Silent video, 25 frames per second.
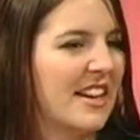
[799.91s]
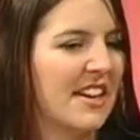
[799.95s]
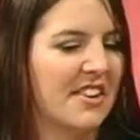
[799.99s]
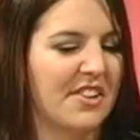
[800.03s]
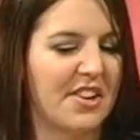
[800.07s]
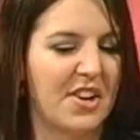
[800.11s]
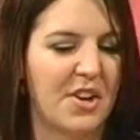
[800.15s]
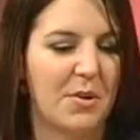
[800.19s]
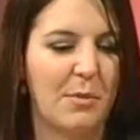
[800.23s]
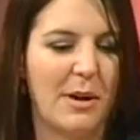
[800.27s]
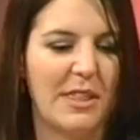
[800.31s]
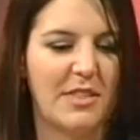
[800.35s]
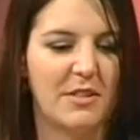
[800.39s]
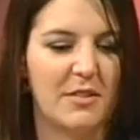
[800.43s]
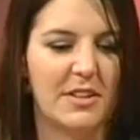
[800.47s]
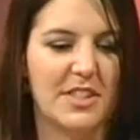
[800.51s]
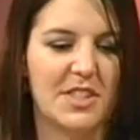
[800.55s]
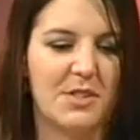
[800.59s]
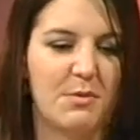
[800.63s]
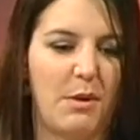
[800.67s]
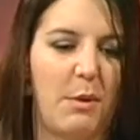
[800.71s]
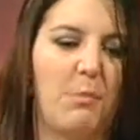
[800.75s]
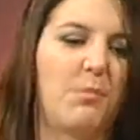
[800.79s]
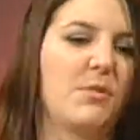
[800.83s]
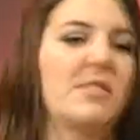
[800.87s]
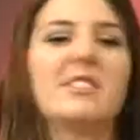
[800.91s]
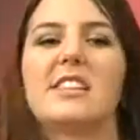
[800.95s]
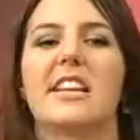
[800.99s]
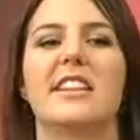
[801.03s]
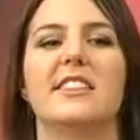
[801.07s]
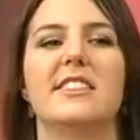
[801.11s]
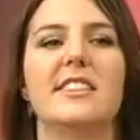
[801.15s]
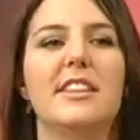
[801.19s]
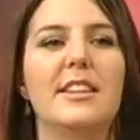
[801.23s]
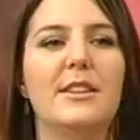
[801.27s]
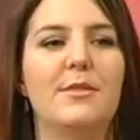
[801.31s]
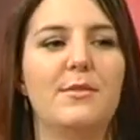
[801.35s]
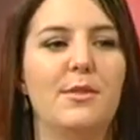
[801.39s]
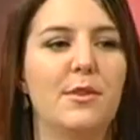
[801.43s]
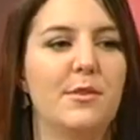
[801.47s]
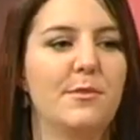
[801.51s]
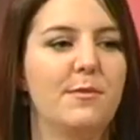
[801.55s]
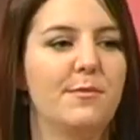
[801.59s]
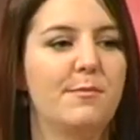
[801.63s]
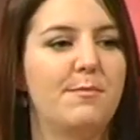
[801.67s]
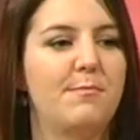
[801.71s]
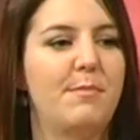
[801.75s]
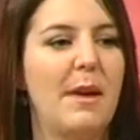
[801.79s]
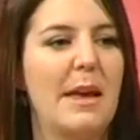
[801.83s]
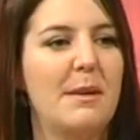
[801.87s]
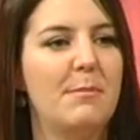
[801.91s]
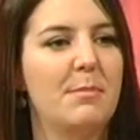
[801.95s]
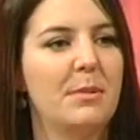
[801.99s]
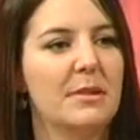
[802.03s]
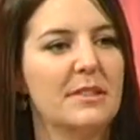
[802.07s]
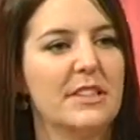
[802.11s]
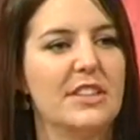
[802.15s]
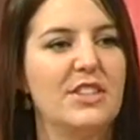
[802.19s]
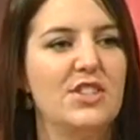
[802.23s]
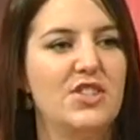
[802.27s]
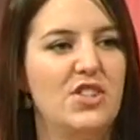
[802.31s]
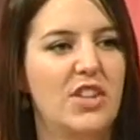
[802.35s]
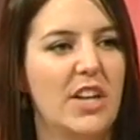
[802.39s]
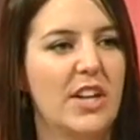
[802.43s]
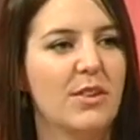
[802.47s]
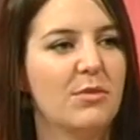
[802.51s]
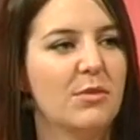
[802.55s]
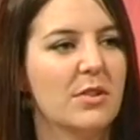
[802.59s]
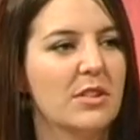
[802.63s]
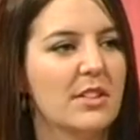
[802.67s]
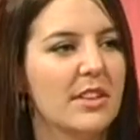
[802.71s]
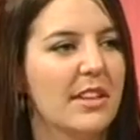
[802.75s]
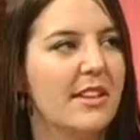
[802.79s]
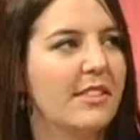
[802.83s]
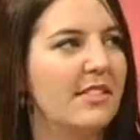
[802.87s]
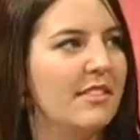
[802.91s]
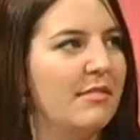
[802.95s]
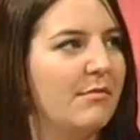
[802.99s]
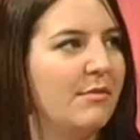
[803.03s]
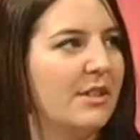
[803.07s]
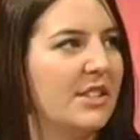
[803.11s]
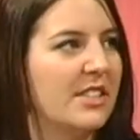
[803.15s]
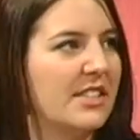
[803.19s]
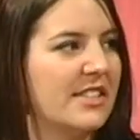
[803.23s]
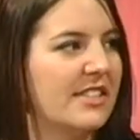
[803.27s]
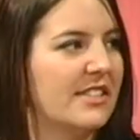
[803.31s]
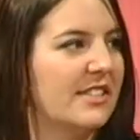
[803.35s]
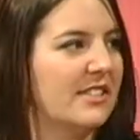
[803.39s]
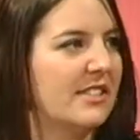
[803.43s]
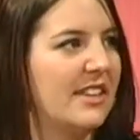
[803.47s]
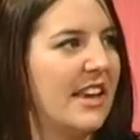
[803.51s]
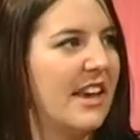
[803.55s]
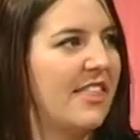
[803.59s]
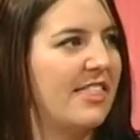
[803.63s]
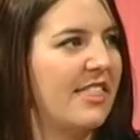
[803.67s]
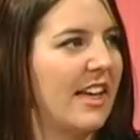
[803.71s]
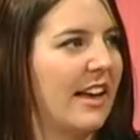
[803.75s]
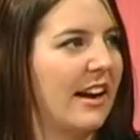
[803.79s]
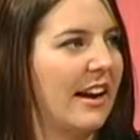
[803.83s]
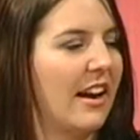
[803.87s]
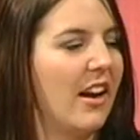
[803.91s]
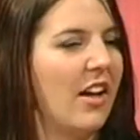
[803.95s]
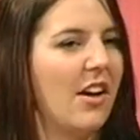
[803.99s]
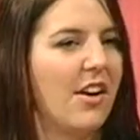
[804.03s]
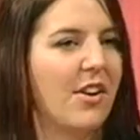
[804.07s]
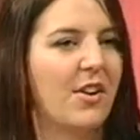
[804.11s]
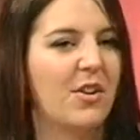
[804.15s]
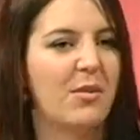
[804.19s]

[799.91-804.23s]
I don't know whether it's representative of people in general and we just get that a lot,